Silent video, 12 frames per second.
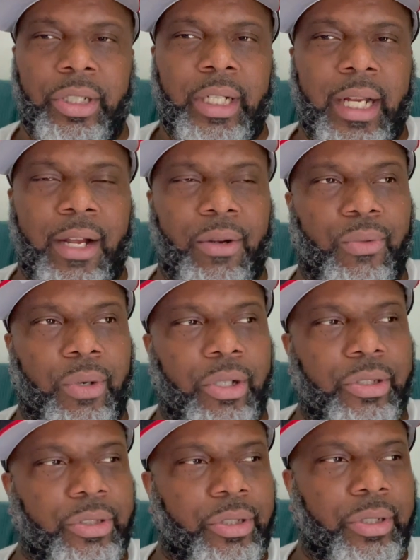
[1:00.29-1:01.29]
and
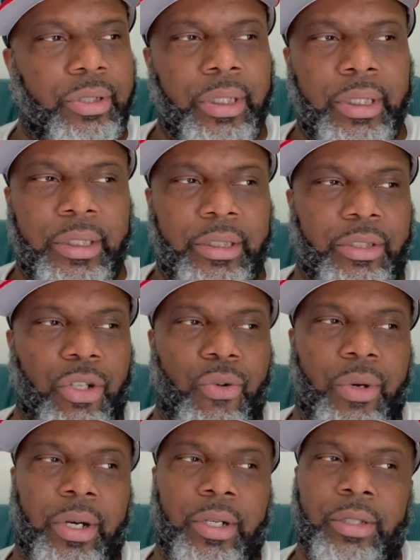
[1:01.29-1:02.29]
worse.
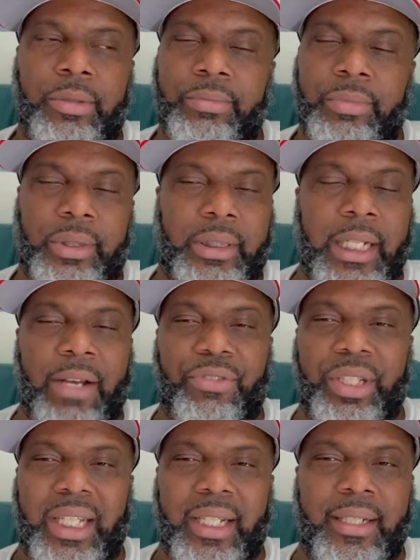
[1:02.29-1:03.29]
So um,
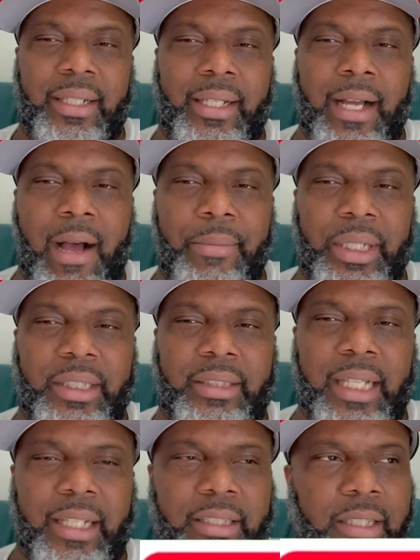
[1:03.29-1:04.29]
definitely get in the comment
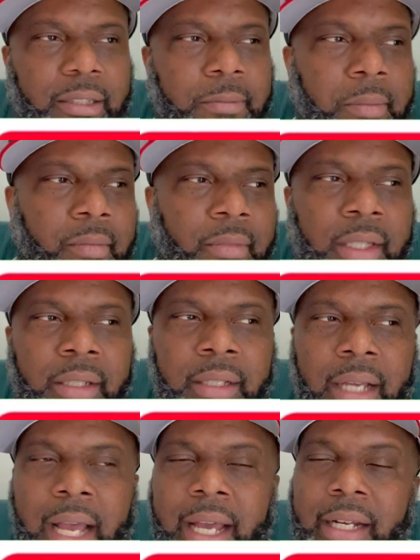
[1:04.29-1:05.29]
section
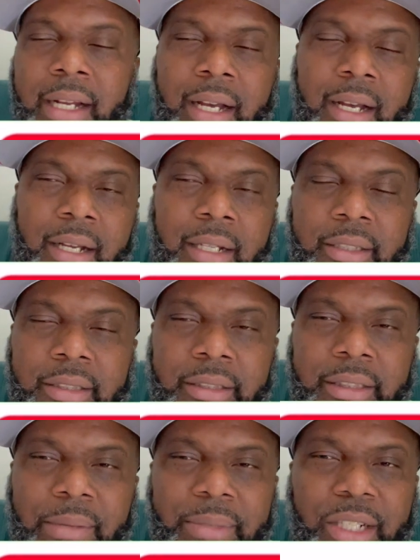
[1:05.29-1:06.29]
and uh,
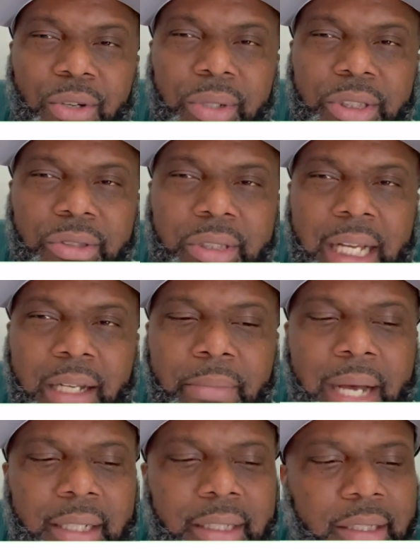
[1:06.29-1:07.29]
let me know what you think
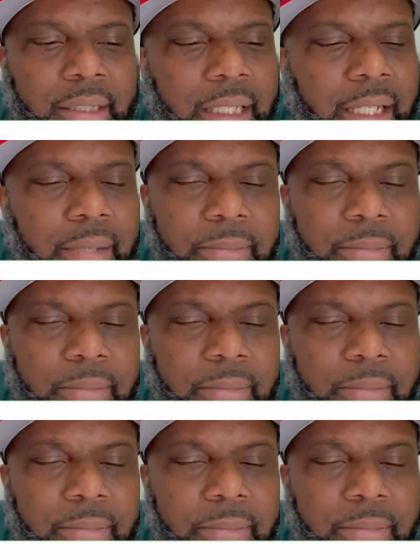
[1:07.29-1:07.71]
about this here,